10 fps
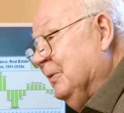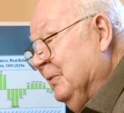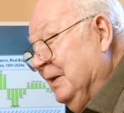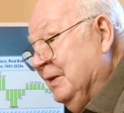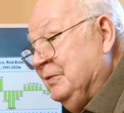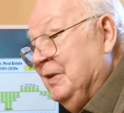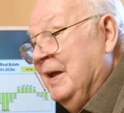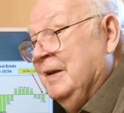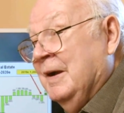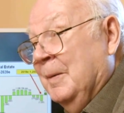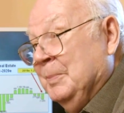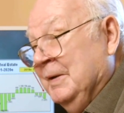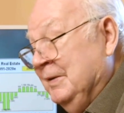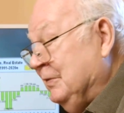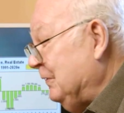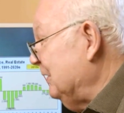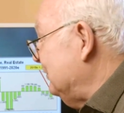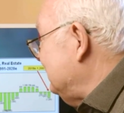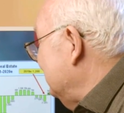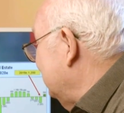the real estate companies, the
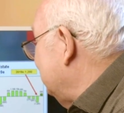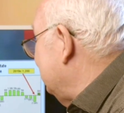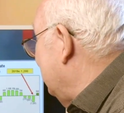insurance